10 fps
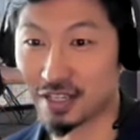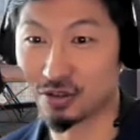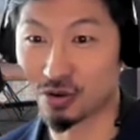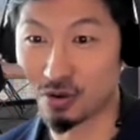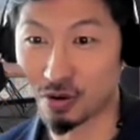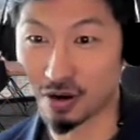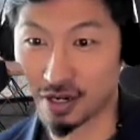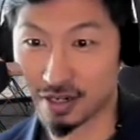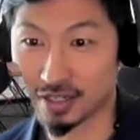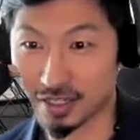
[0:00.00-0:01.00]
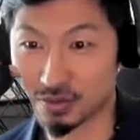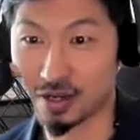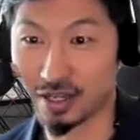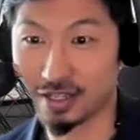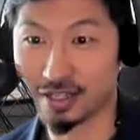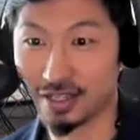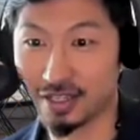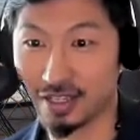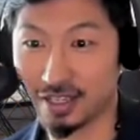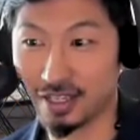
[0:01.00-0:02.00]
in your core, guess what?
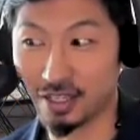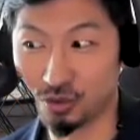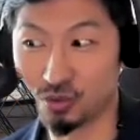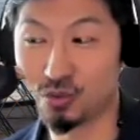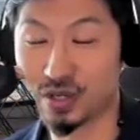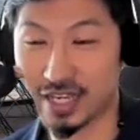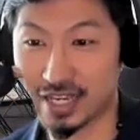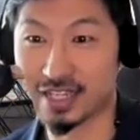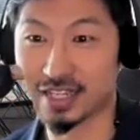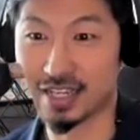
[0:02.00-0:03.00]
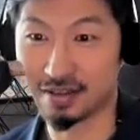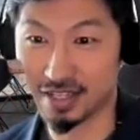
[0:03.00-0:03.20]
You can